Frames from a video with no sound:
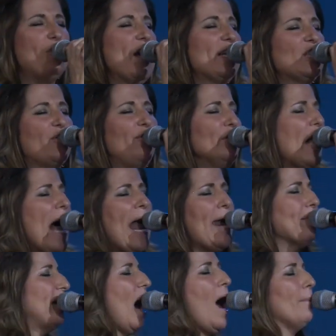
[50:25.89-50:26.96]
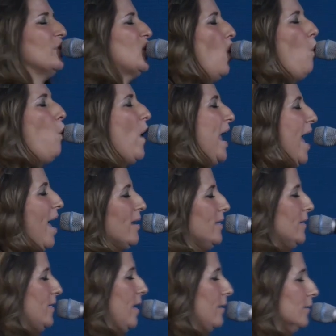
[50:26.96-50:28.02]
this flame comes a
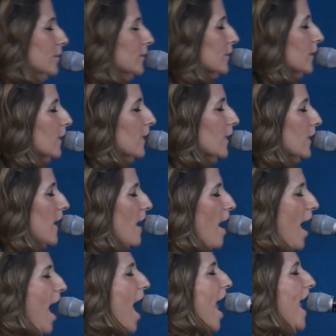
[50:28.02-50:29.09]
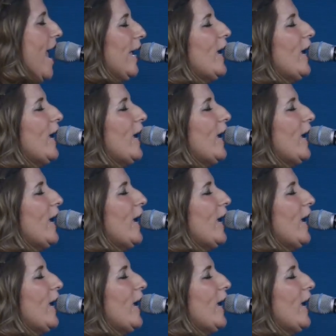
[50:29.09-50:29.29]
wind. It